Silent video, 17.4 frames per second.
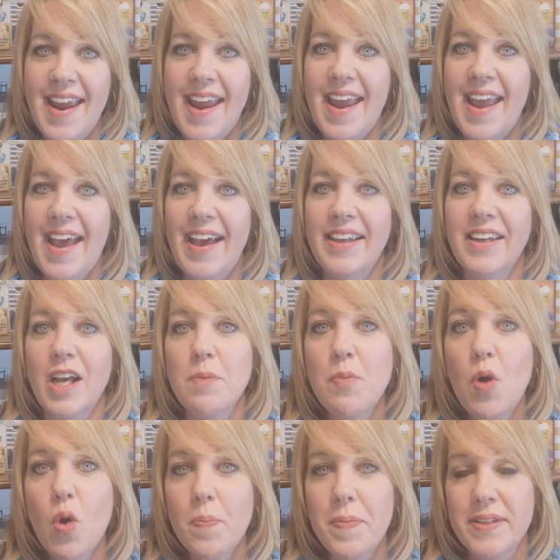and
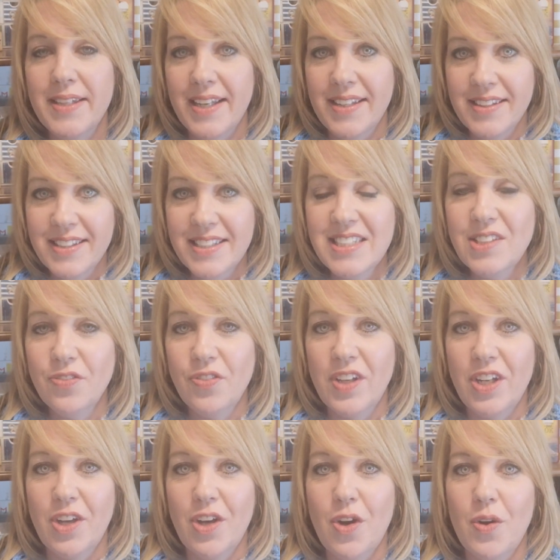I'm hoping that this
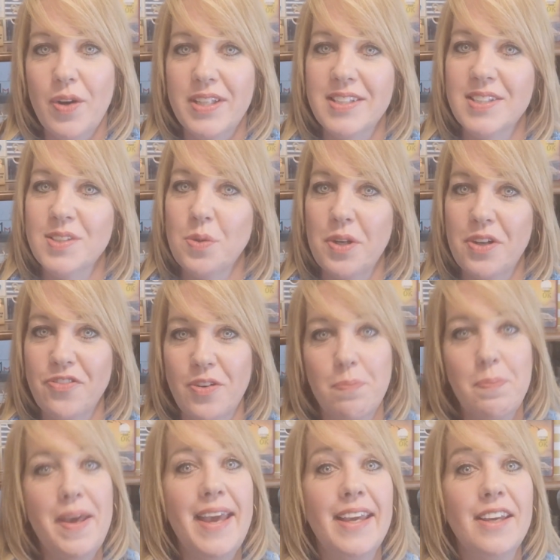video is sort of
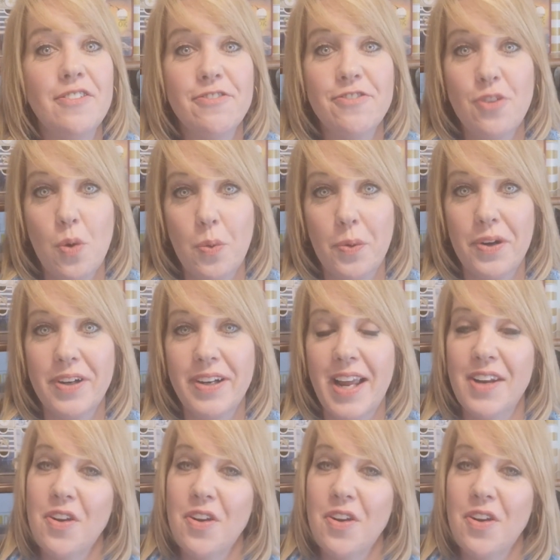a pay it forward,